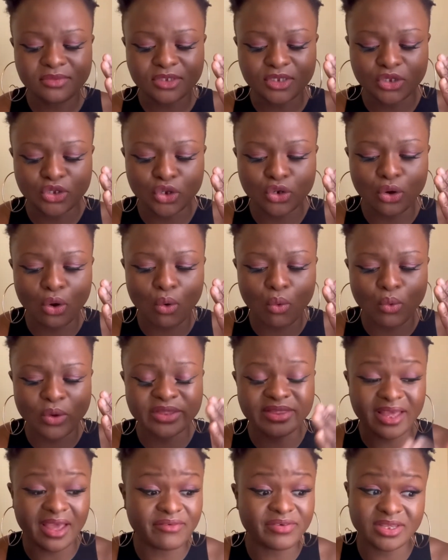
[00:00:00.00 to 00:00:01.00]
You know,
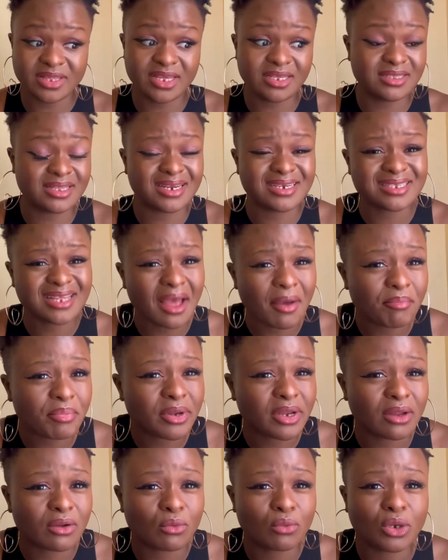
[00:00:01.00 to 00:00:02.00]
with everything that is
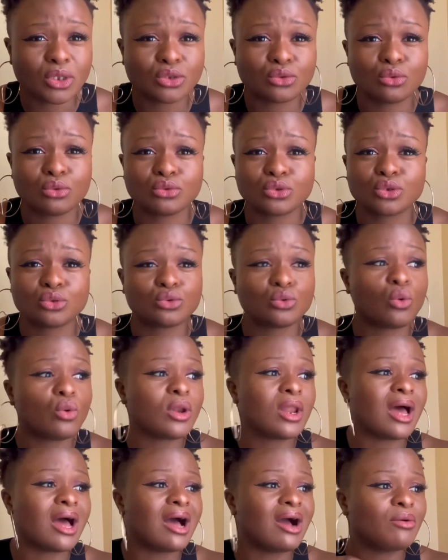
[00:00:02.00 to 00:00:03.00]
happening with
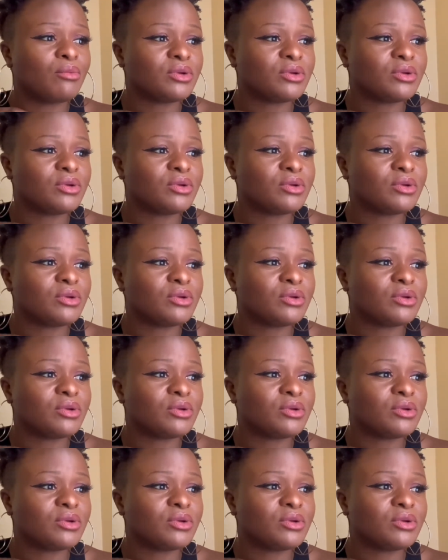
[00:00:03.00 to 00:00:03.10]
Tudula,